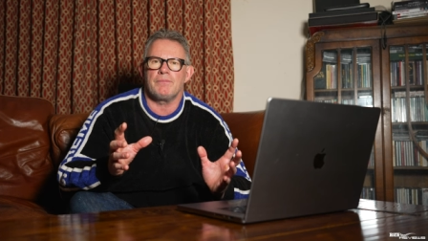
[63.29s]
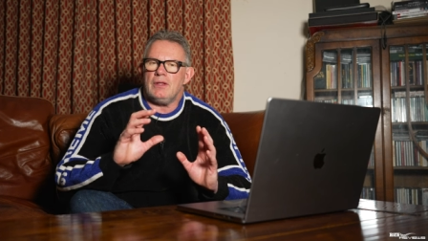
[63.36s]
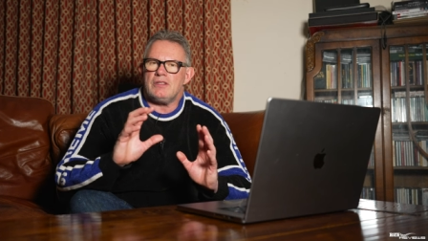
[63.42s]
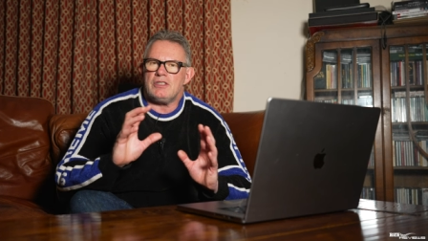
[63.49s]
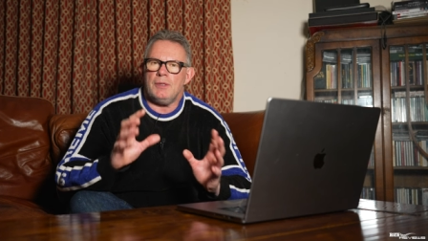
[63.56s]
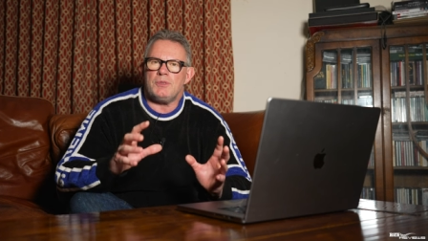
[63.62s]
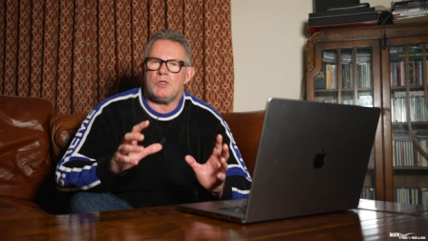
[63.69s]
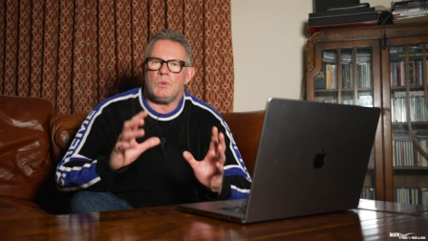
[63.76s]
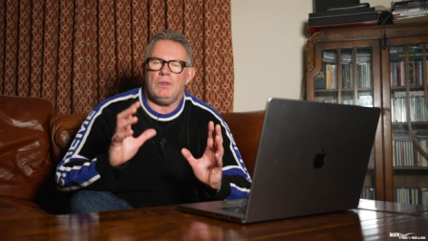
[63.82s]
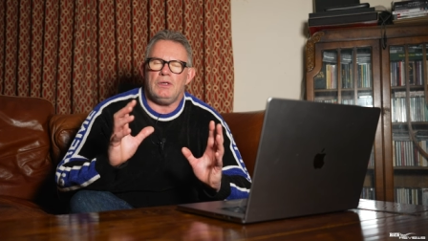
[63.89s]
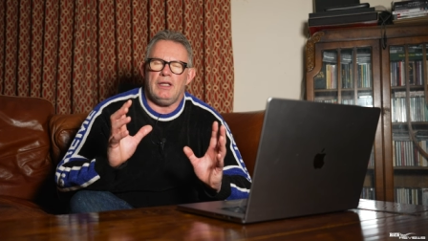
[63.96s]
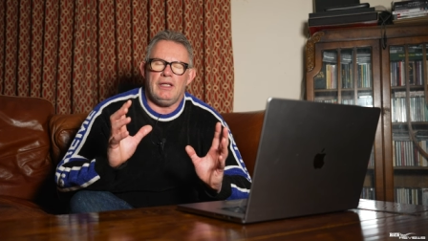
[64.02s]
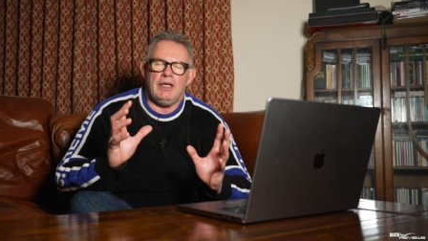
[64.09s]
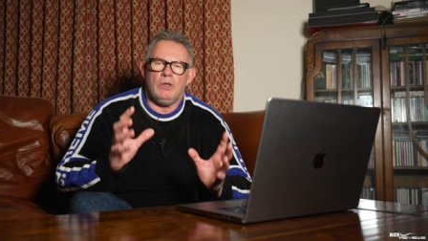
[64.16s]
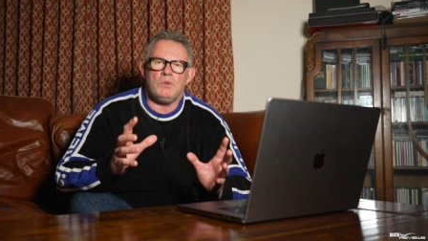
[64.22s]

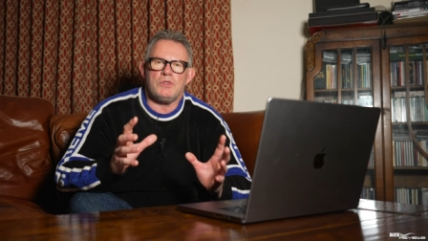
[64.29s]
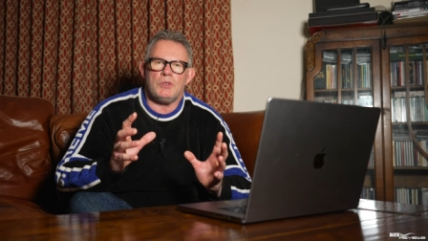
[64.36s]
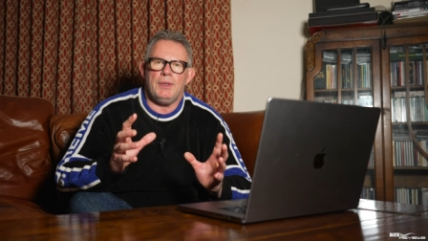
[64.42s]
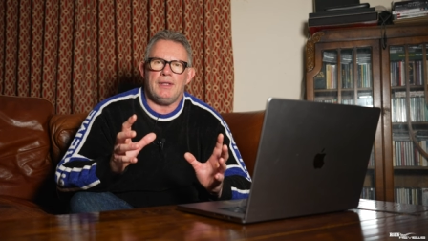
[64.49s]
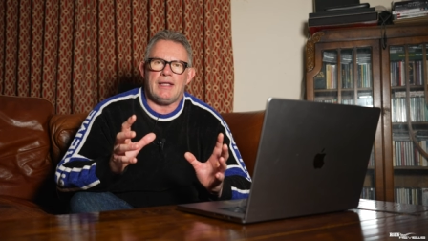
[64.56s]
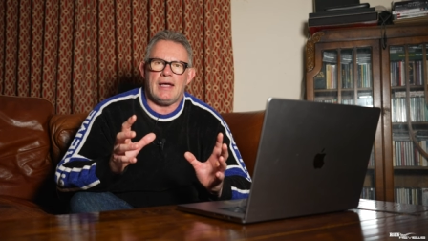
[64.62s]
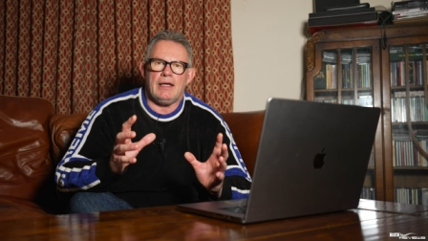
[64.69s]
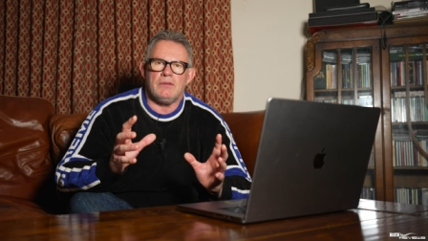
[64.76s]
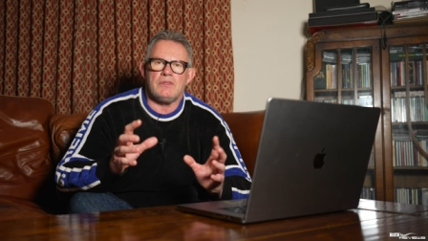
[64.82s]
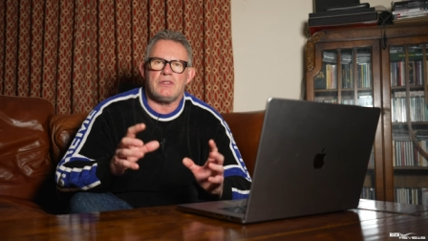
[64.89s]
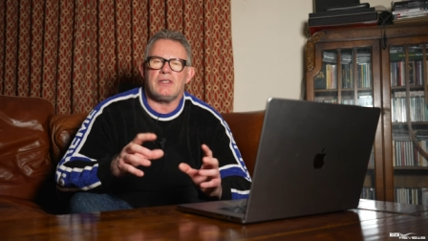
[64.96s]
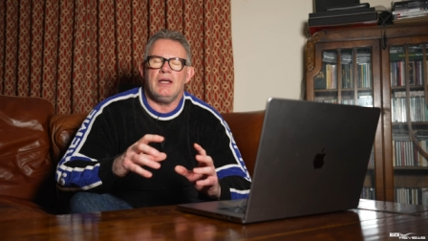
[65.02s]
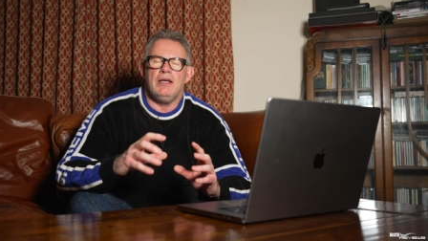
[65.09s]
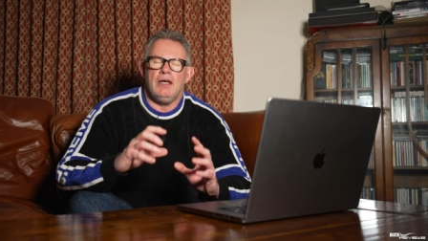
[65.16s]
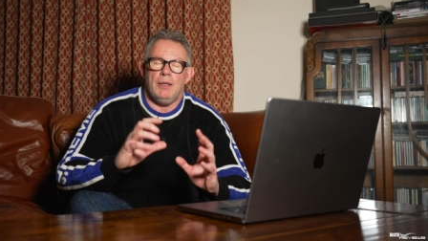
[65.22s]
Subsequently, they also
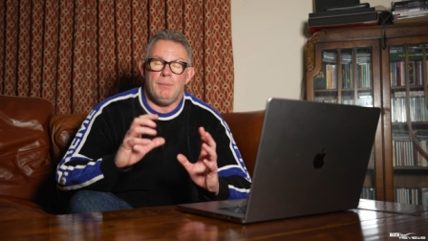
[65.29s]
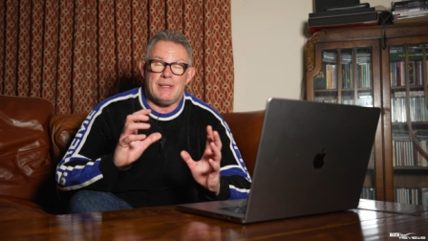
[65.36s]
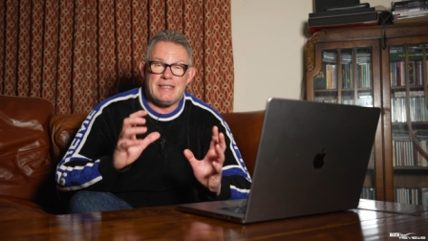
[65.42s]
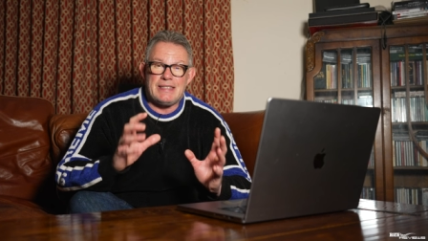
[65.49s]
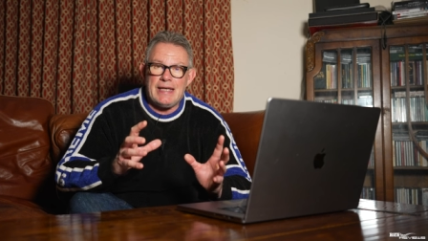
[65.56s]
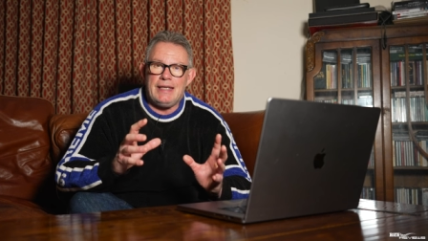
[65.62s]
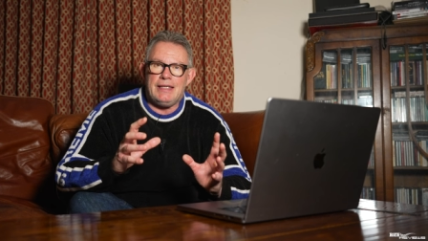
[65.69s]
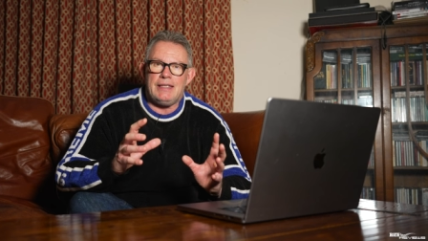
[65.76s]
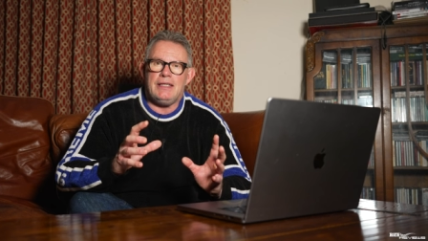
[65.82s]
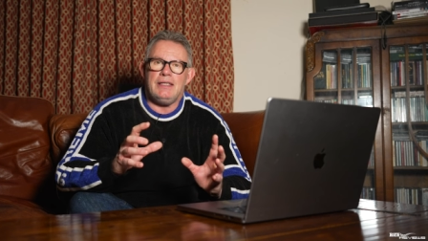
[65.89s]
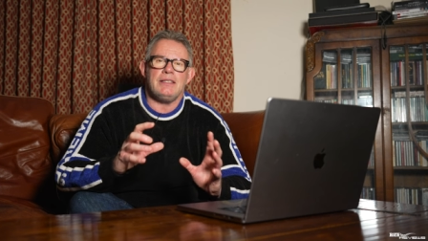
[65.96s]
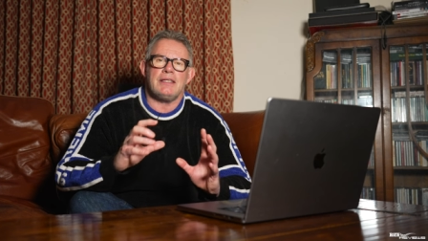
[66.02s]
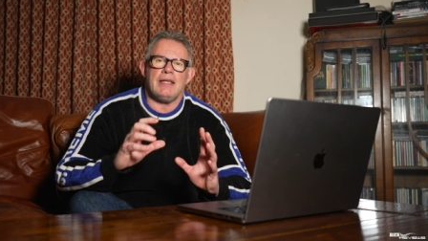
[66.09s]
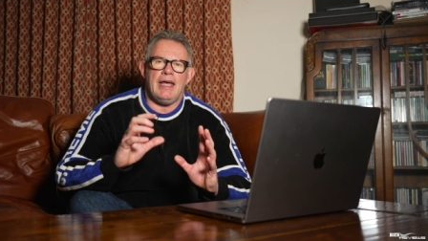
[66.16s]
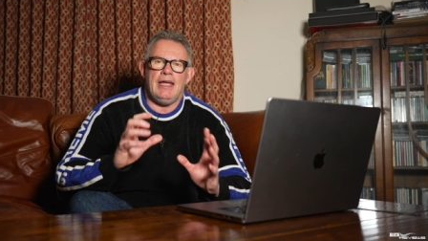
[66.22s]
announced a
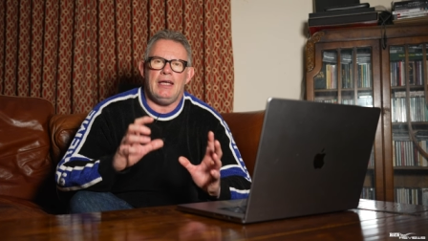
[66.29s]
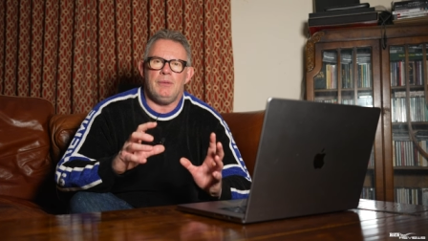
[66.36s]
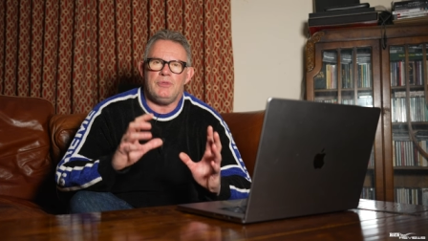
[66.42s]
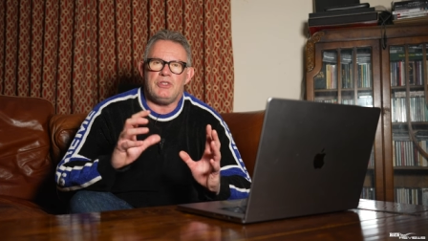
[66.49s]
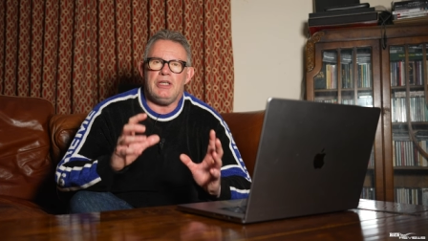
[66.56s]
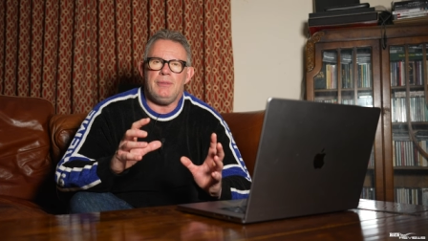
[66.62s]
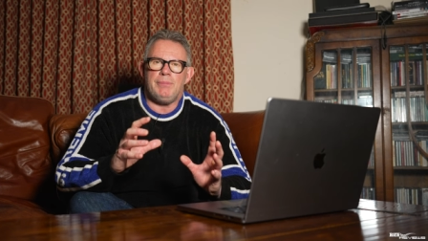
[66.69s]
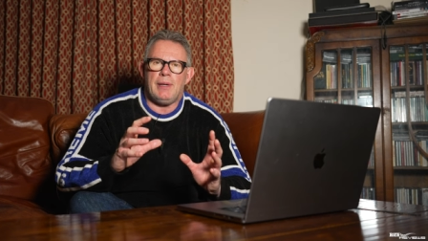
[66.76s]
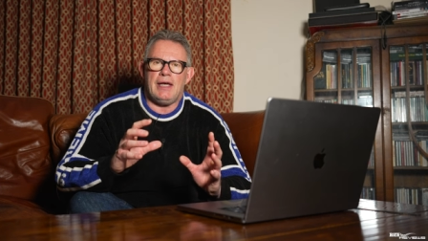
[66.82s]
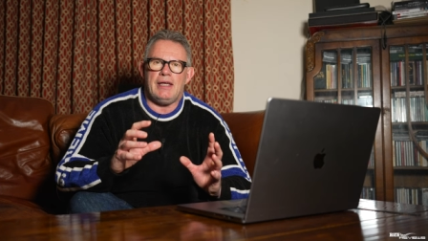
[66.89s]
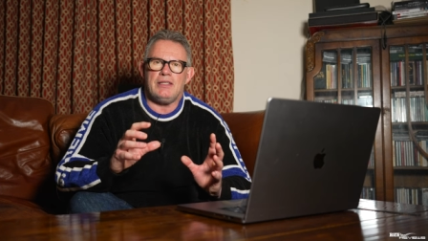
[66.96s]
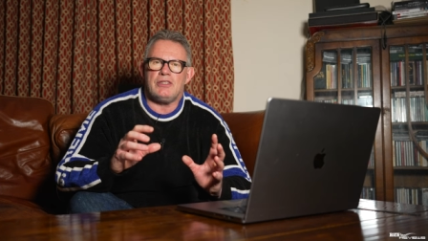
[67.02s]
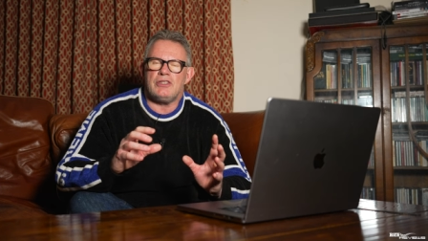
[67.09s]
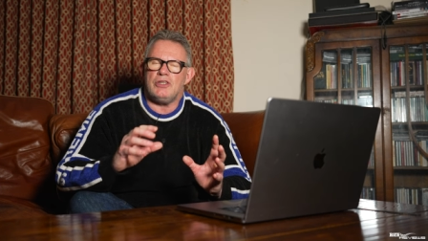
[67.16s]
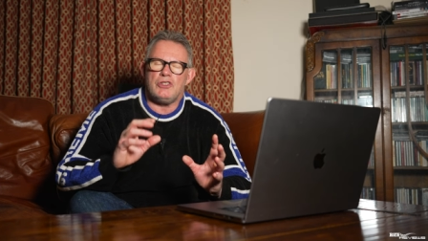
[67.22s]
Mercedes AMG
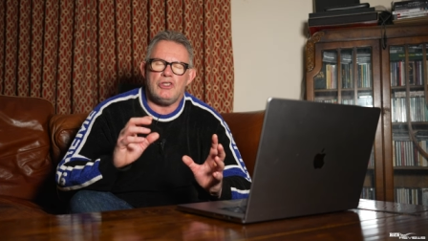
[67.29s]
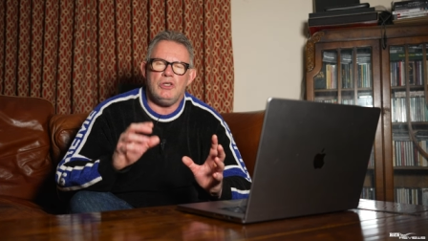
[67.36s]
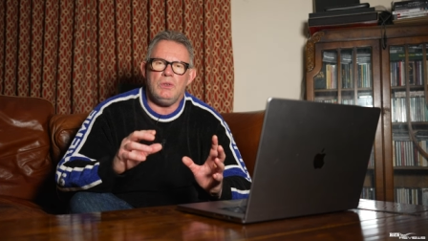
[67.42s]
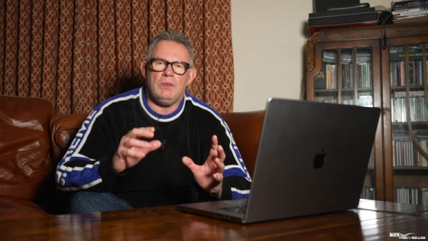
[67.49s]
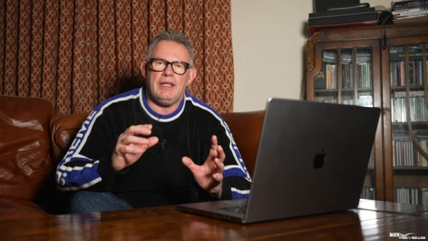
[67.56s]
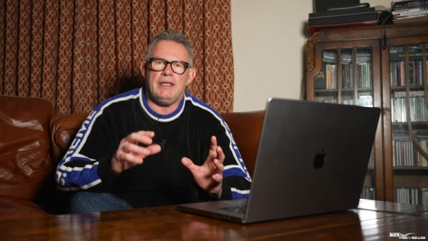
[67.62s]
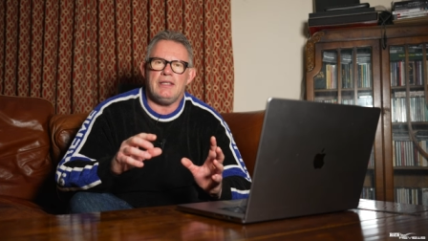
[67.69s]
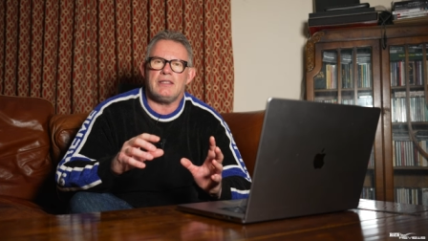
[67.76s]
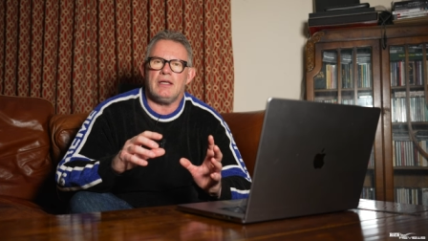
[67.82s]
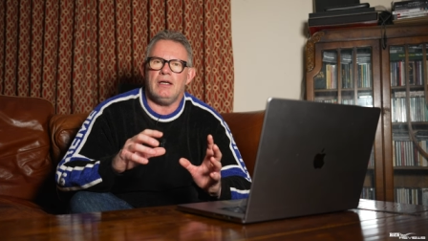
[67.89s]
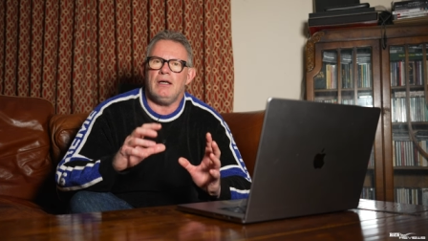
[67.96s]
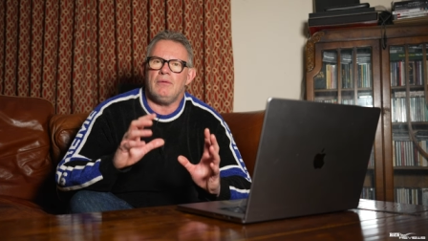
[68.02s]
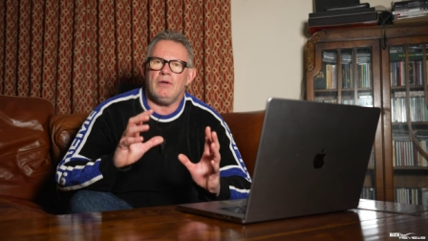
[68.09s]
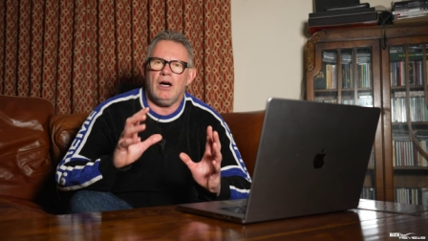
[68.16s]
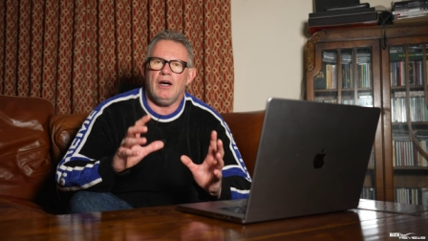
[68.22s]
based 2
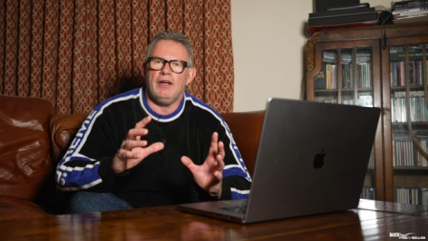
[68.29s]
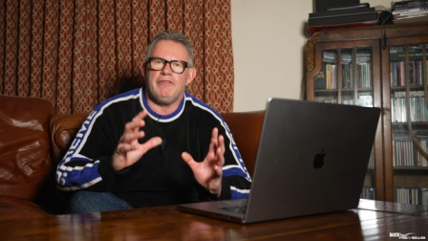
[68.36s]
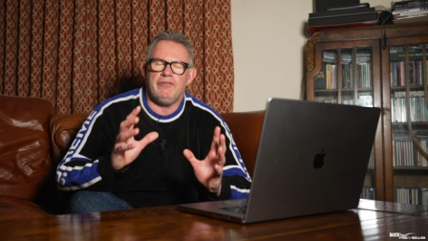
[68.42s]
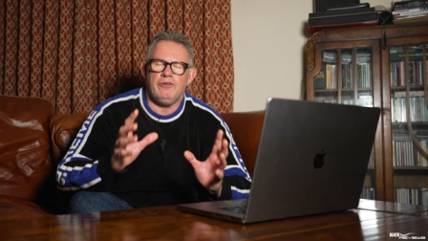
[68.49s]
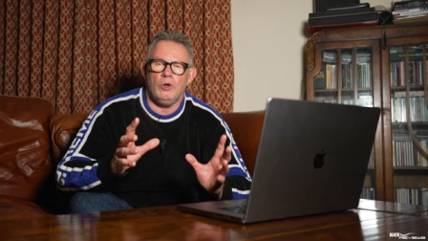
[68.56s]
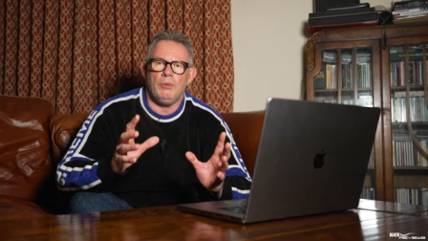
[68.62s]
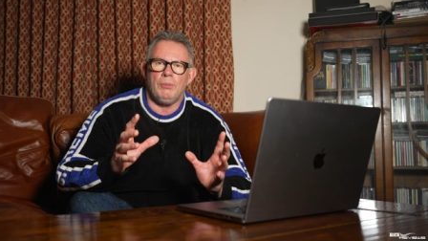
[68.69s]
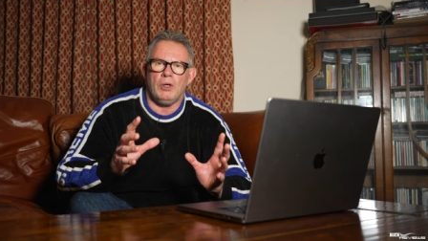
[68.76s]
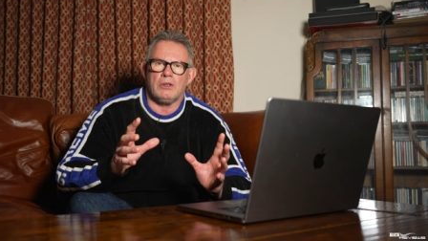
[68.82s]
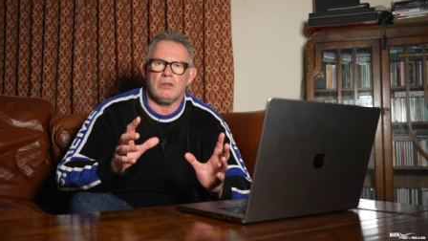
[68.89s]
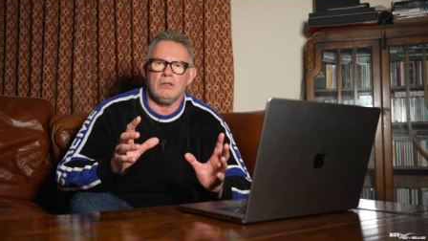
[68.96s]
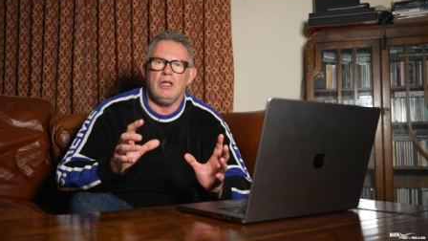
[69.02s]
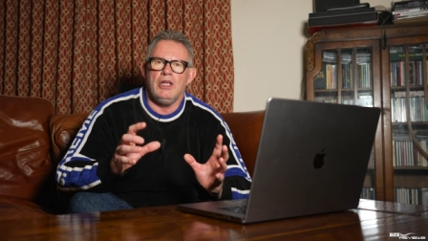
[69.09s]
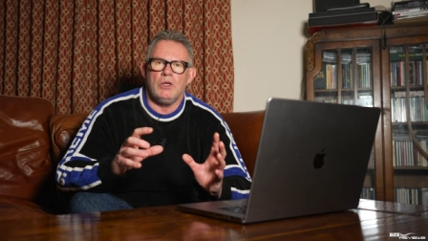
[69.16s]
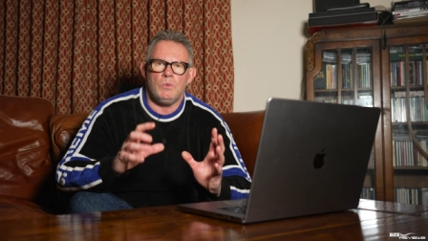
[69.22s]
litre i4 model,